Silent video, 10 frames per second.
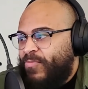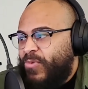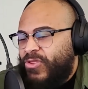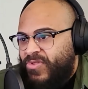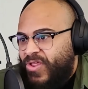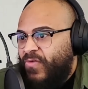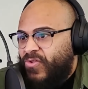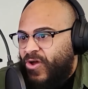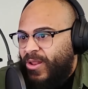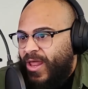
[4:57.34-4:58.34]
put themselves
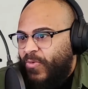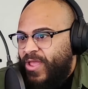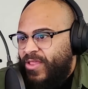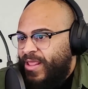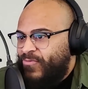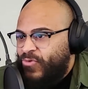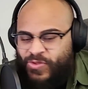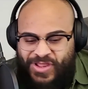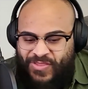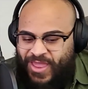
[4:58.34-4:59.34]
on a lot of ways, and even you
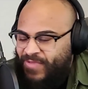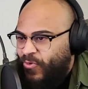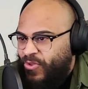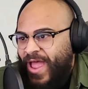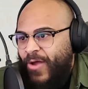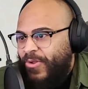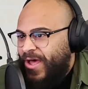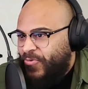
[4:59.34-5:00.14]
see that even with SoundCloud